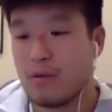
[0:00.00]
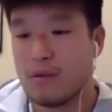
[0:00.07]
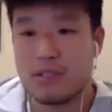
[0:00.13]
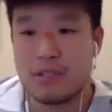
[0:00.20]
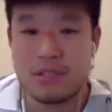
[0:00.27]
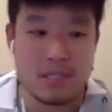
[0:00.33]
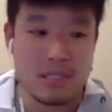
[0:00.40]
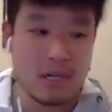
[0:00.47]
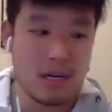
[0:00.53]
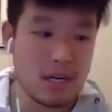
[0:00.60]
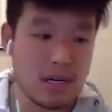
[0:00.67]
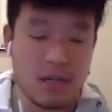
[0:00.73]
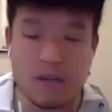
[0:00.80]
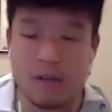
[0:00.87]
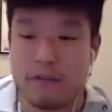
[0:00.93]
we'll just
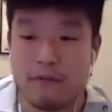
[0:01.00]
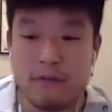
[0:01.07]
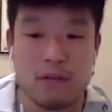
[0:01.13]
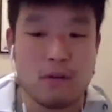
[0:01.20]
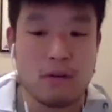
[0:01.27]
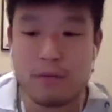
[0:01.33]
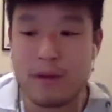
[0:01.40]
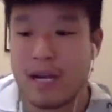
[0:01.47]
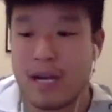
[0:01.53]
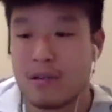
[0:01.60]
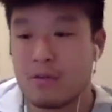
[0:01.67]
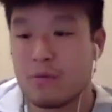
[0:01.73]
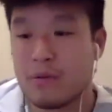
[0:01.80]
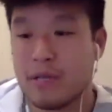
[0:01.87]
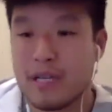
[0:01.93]
start on a full
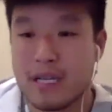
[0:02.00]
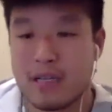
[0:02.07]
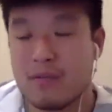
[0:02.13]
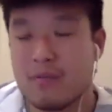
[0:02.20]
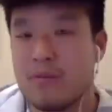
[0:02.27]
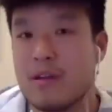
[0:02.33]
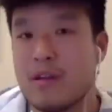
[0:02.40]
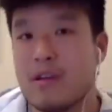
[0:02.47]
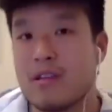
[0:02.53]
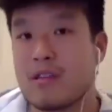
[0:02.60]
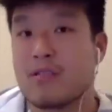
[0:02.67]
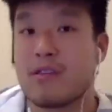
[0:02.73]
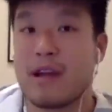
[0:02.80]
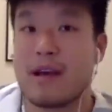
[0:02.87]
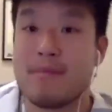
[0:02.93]
round week with
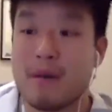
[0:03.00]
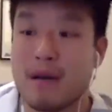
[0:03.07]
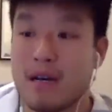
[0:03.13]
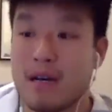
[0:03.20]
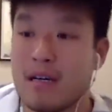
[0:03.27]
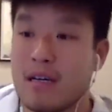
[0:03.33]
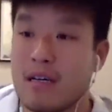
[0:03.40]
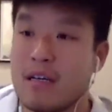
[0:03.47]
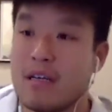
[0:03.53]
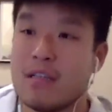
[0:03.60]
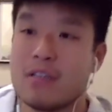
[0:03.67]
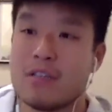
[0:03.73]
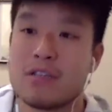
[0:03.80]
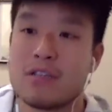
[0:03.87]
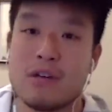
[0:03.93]
grandma.
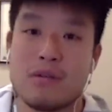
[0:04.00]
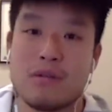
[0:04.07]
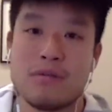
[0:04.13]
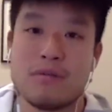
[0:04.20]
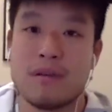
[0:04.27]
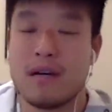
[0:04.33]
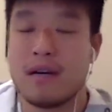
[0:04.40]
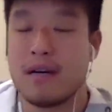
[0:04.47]
So um,